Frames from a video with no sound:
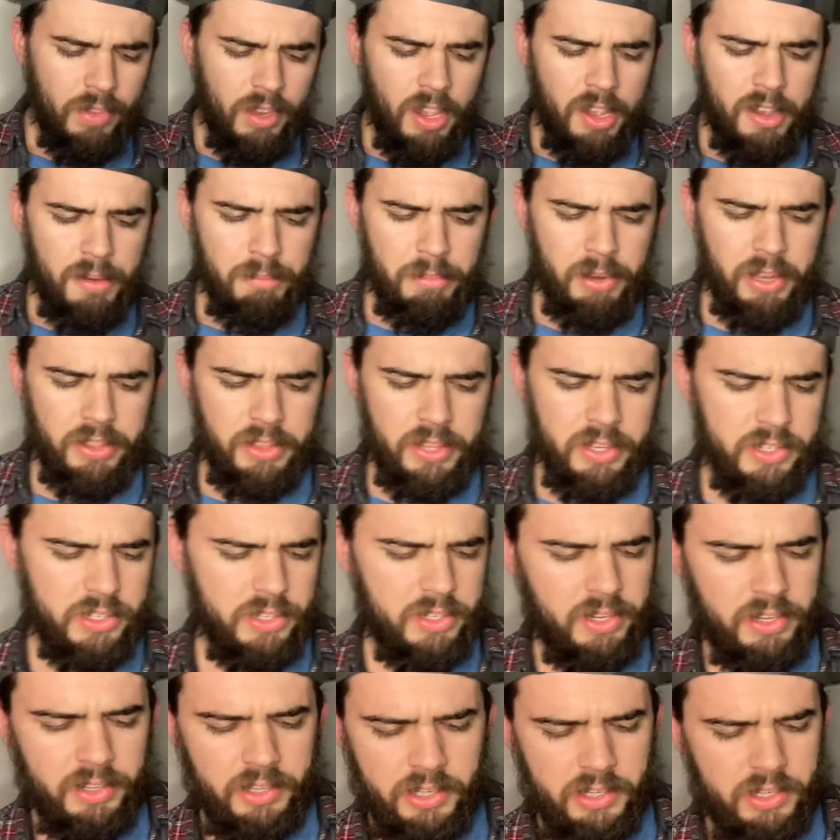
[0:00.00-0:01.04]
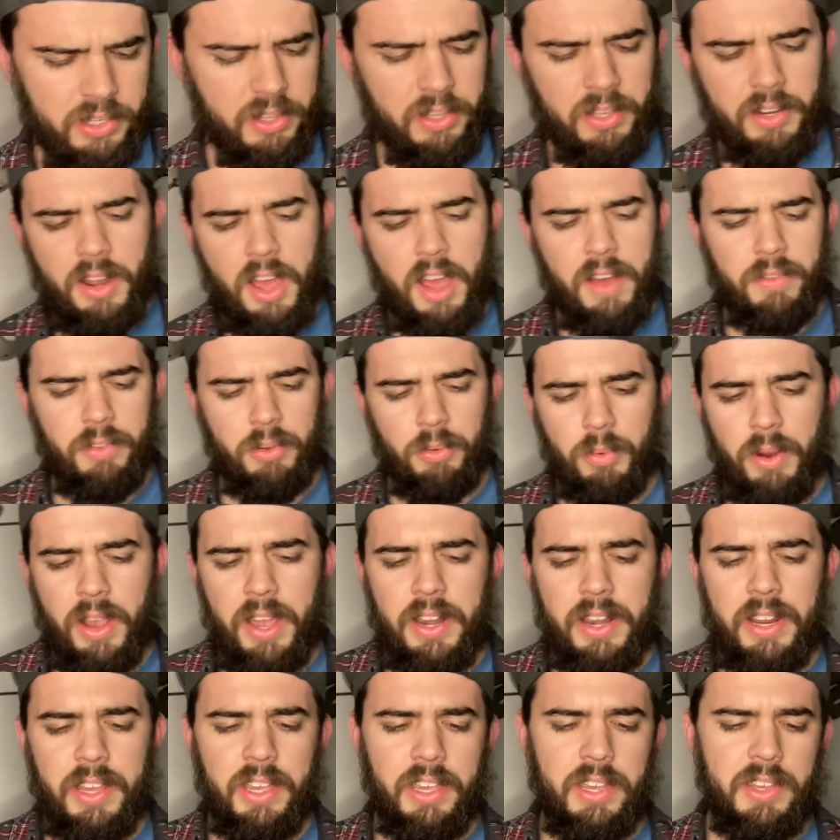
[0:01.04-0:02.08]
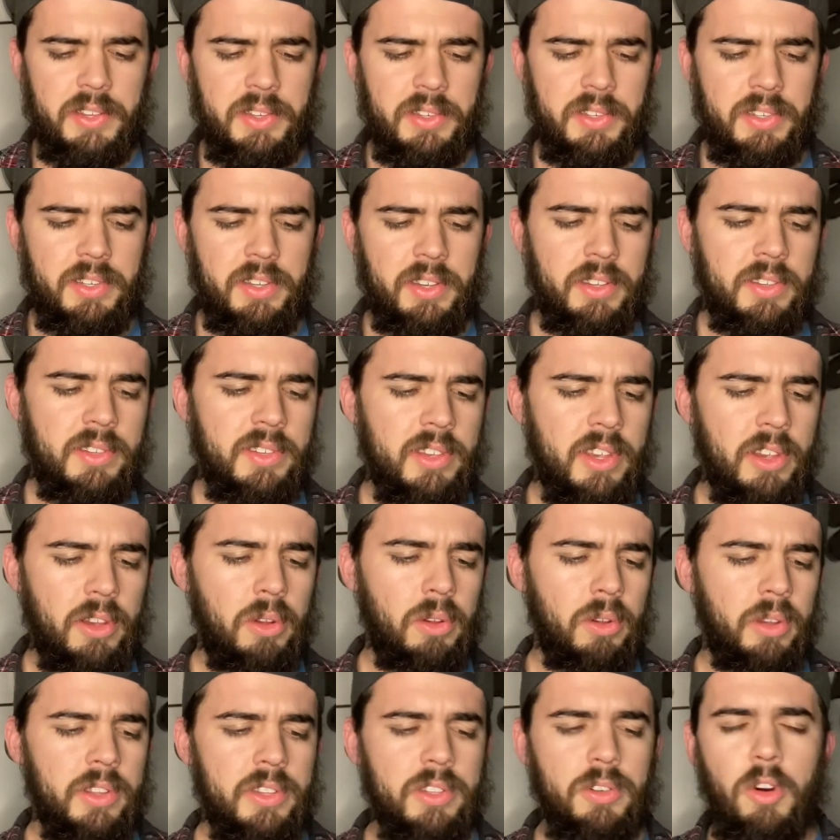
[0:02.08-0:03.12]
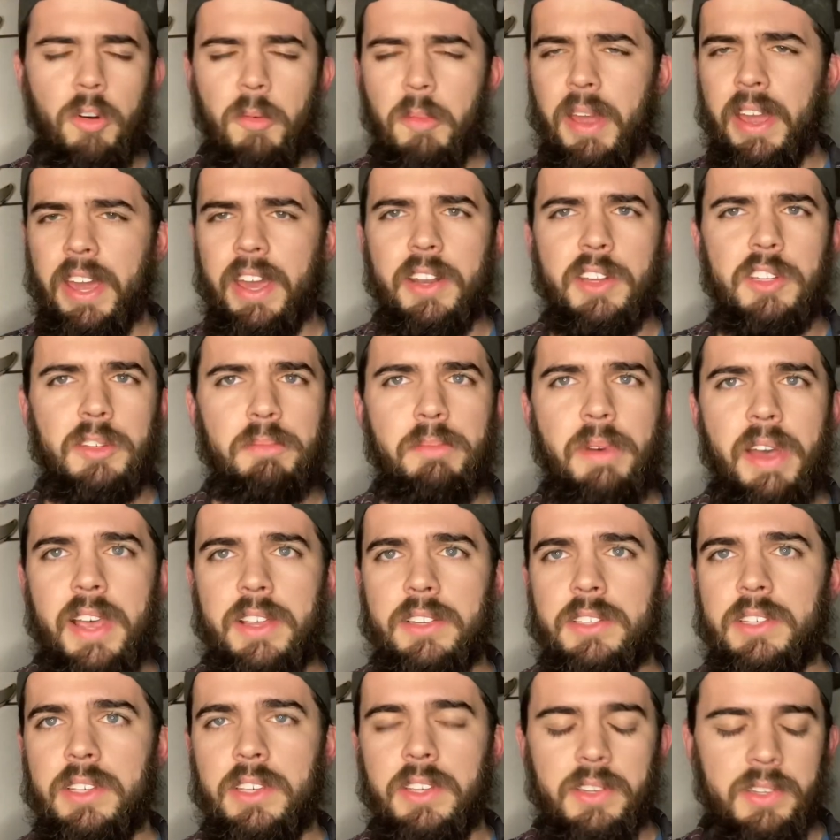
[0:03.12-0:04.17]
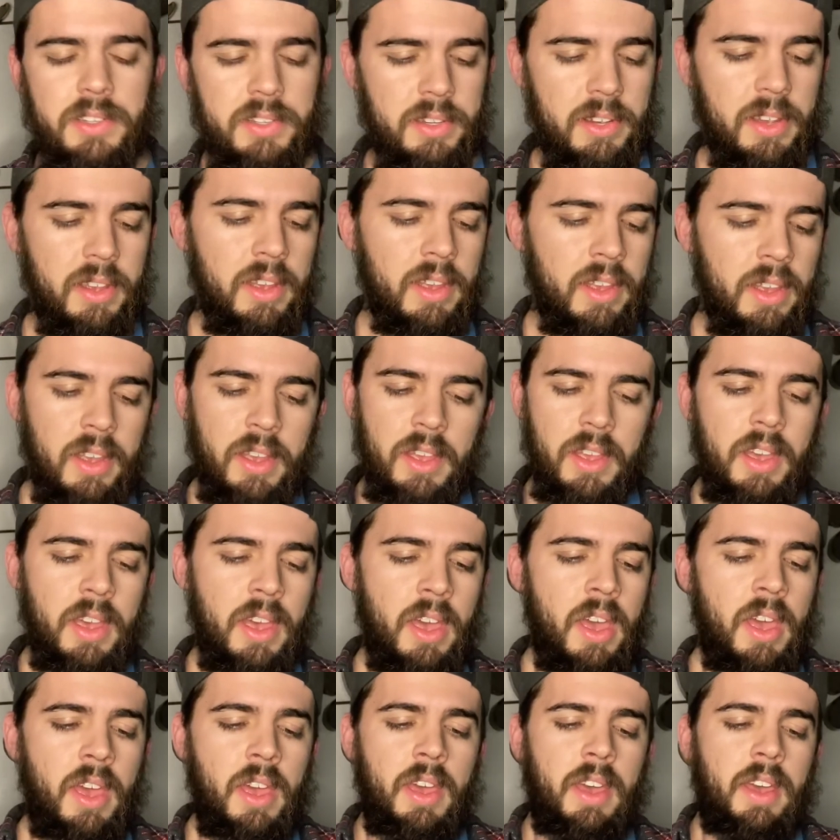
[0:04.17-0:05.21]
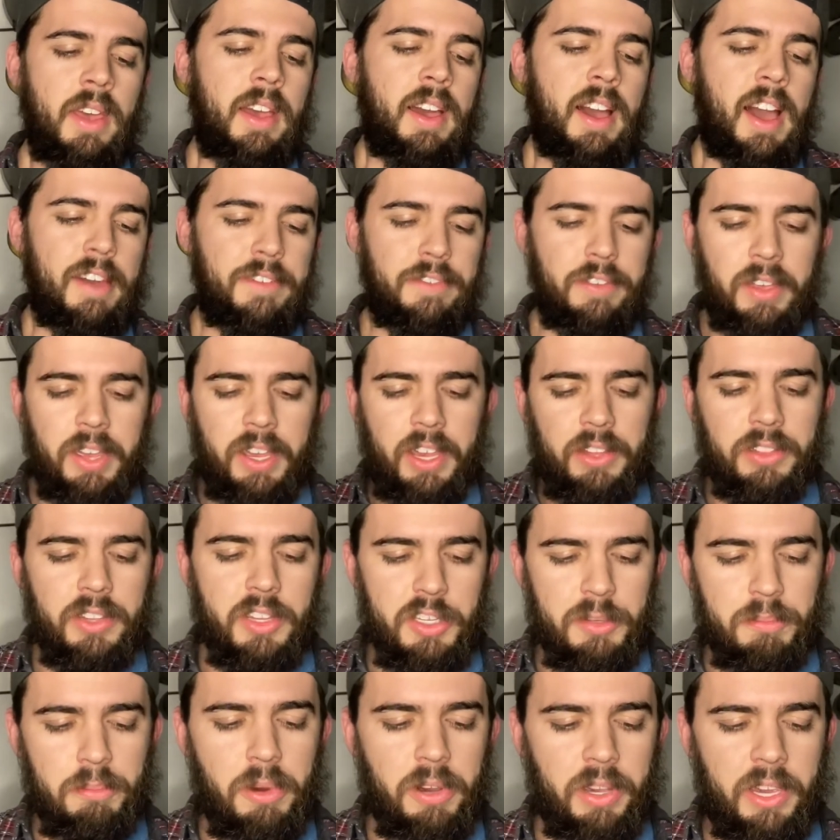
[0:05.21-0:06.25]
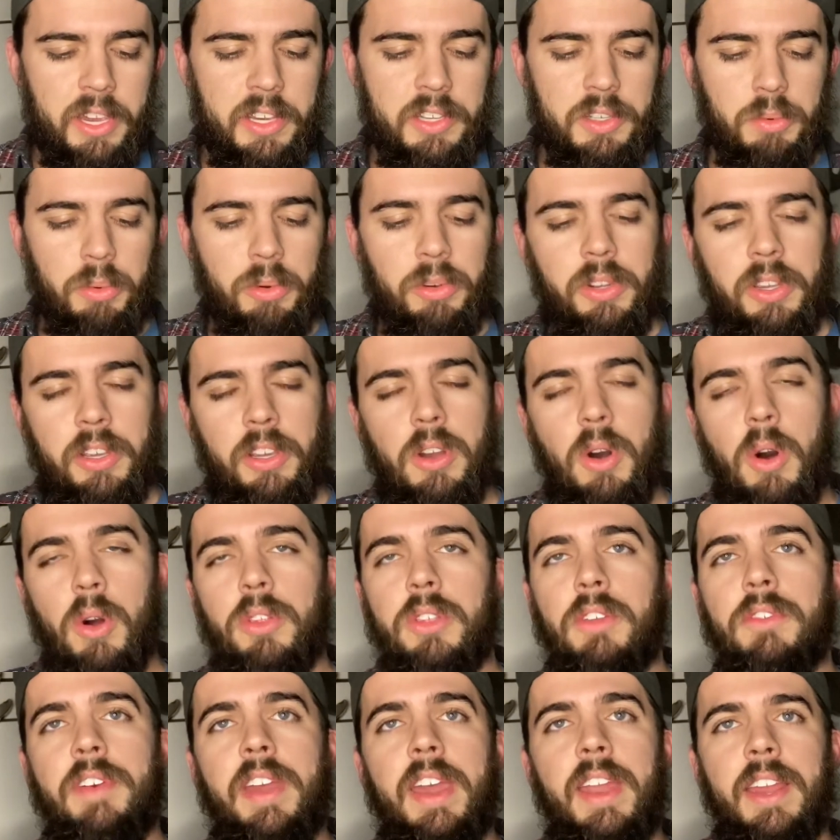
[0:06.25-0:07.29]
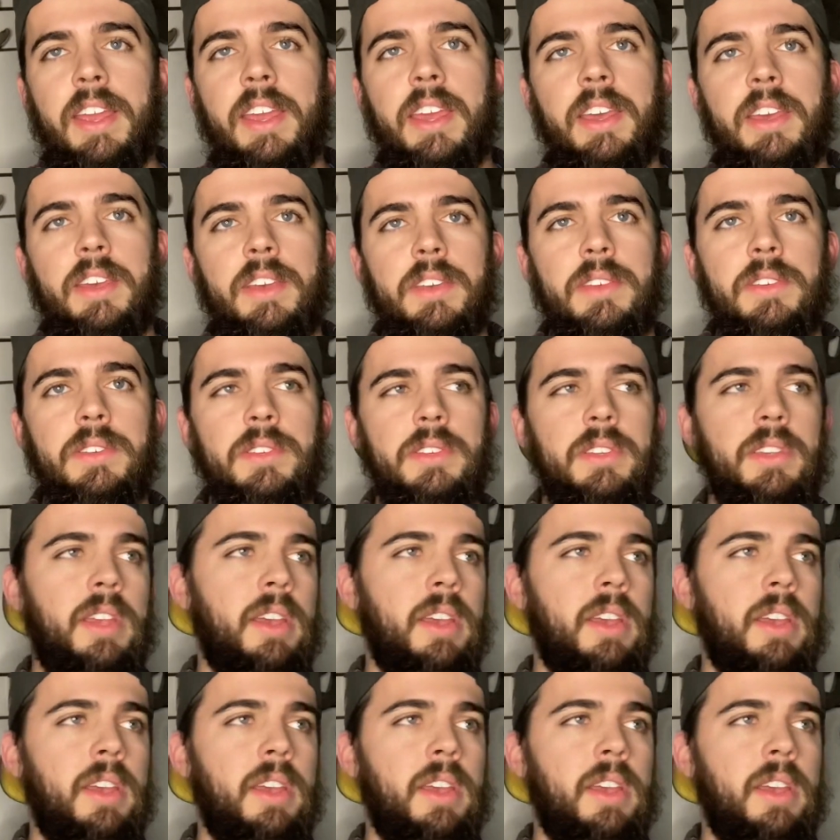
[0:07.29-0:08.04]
But the writing is still, it's Cormac at his best. I feel like in this book, he's really cultivating his